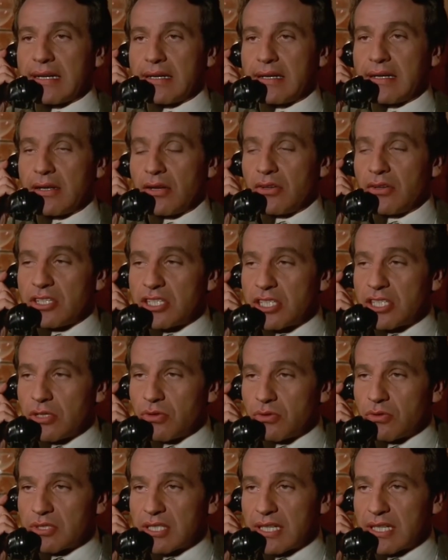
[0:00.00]
Sandro to
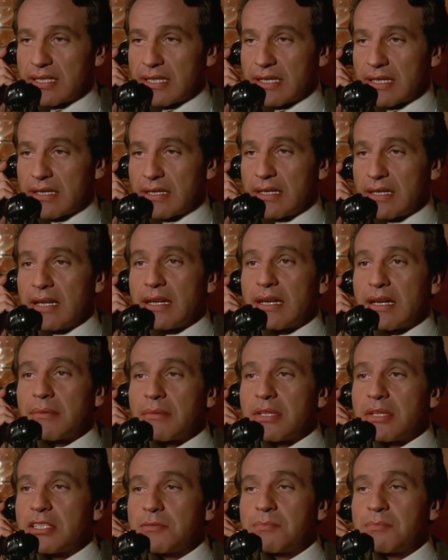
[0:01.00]
tell Laura that he
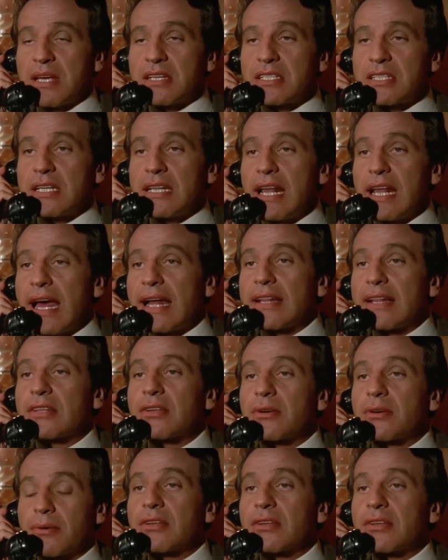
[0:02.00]
is
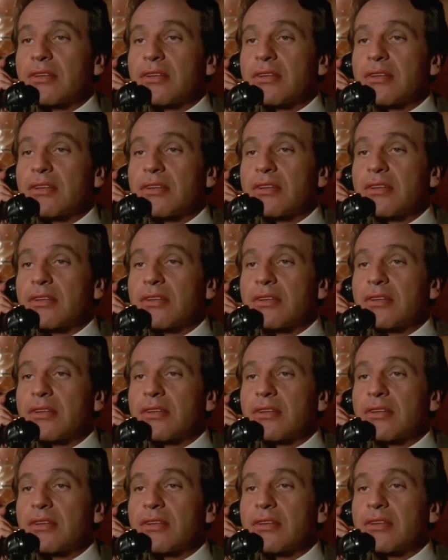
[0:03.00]
not going to come home
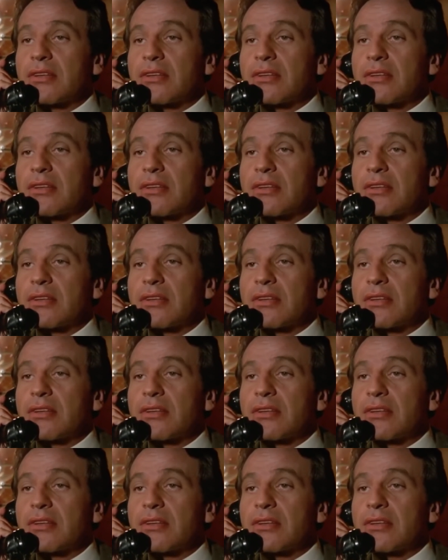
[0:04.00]
tonight.